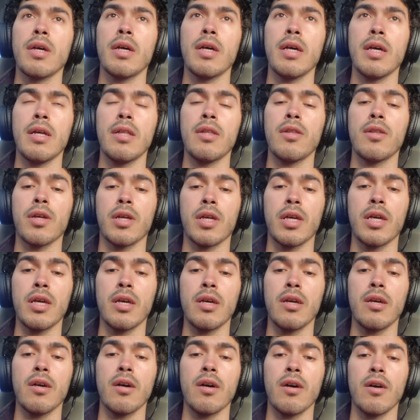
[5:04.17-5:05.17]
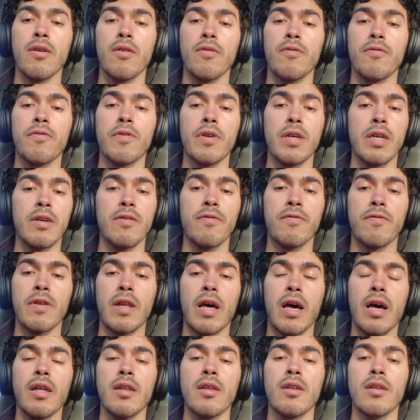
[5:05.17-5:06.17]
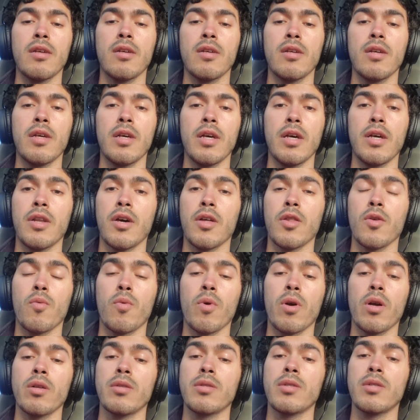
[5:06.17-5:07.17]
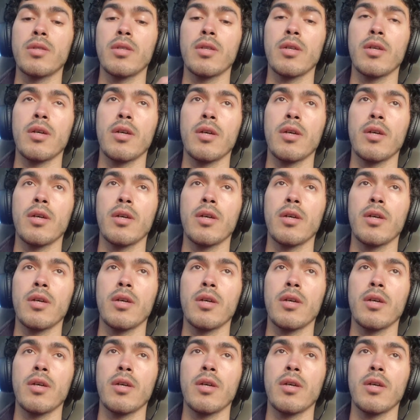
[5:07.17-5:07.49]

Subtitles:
in the key of E flat, in other words,